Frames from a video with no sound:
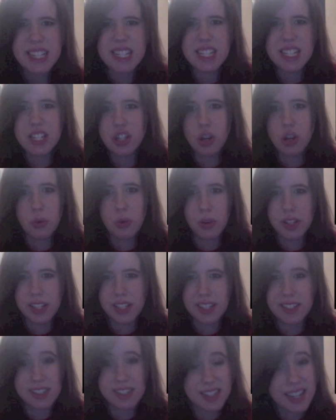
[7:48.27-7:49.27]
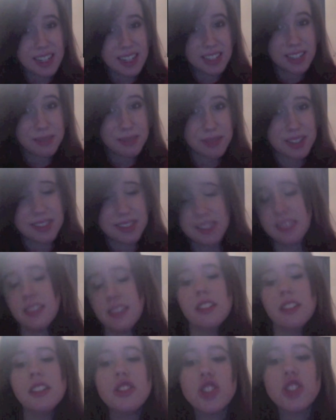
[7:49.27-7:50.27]
and no one can detect him because he's a
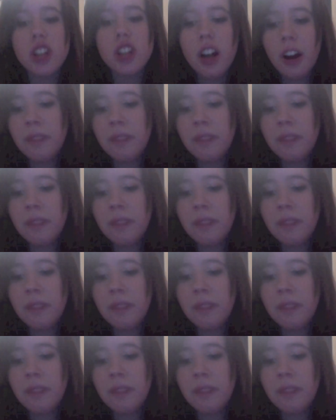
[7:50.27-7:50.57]
ninja.